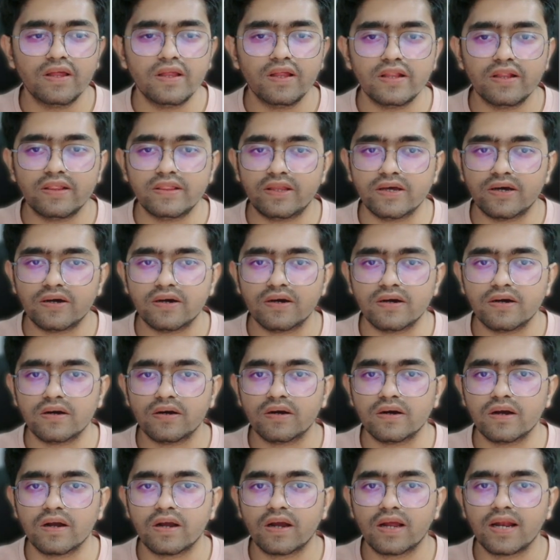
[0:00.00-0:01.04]
the
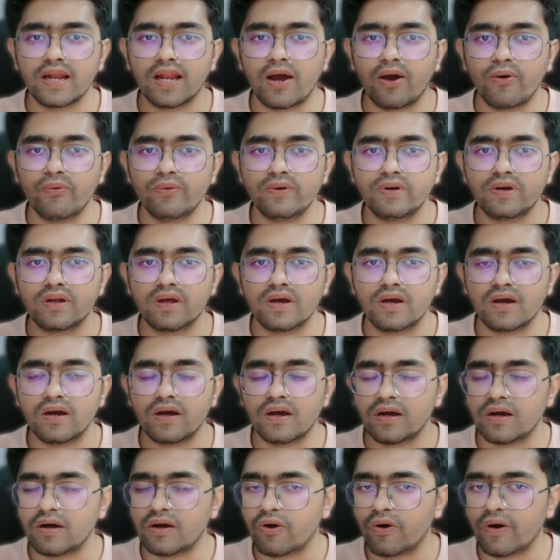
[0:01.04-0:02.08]
cloud
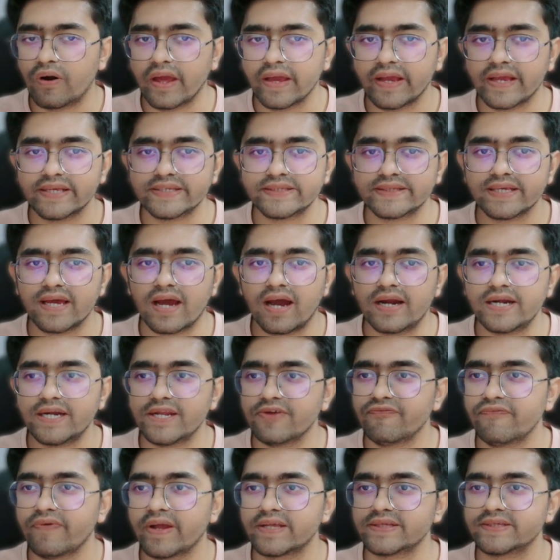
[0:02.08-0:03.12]
or I can say
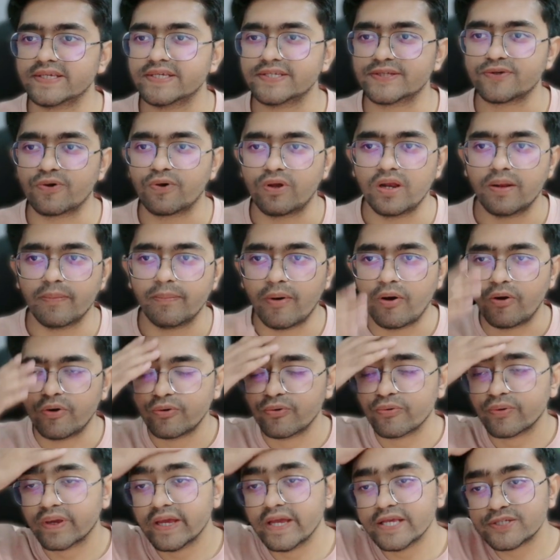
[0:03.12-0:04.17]
artifacts is all about.
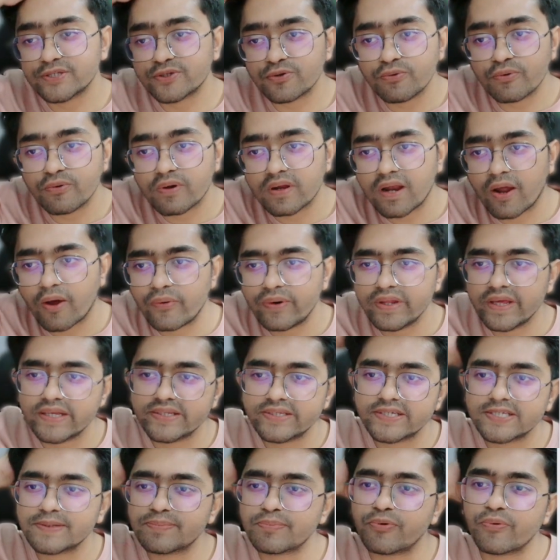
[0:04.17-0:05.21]
Okay, so Cloudy has
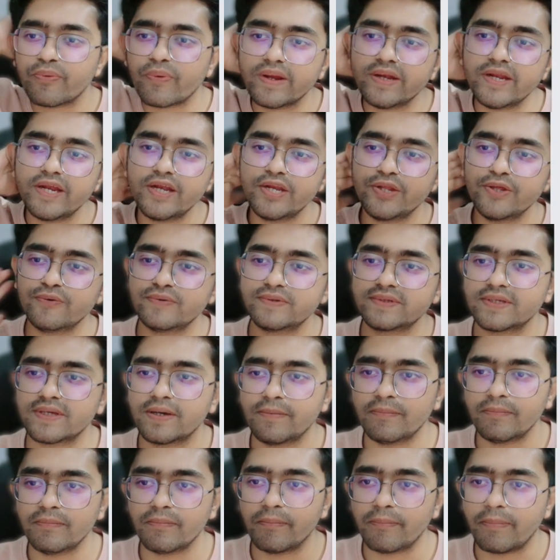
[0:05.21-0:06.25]
just provided you
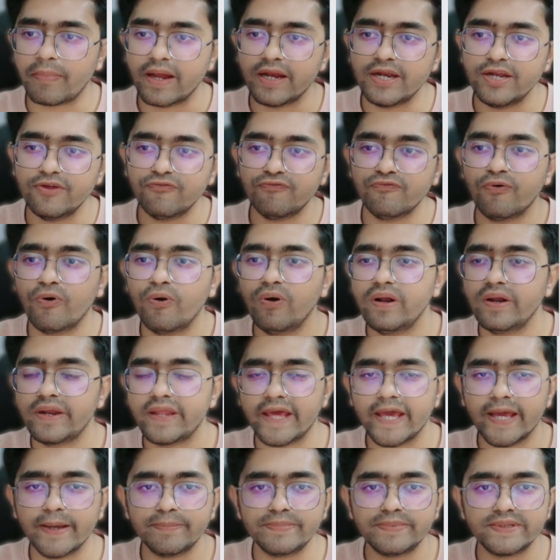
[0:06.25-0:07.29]
some by default
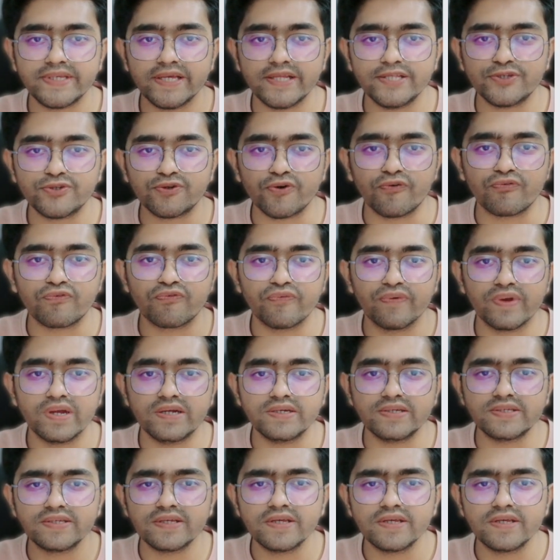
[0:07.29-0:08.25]
apps and softwares